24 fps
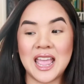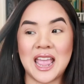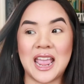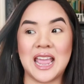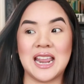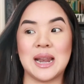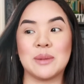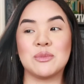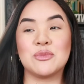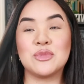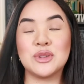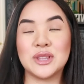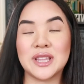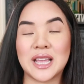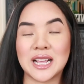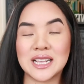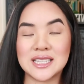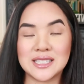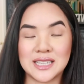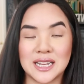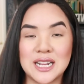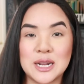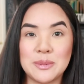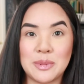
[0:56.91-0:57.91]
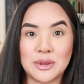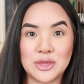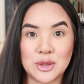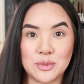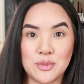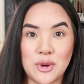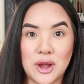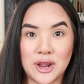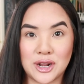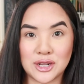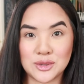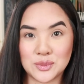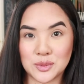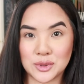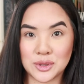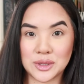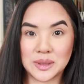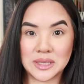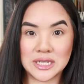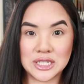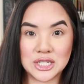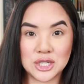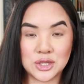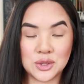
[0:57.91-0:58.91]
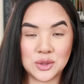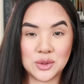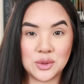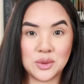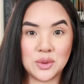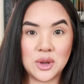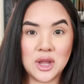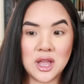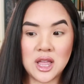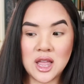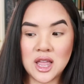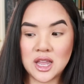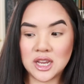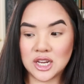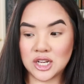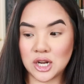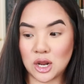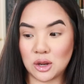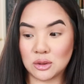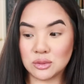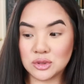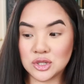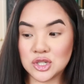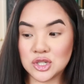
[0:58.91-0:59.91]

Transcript: And I'm really excited about the products we're going to, you know,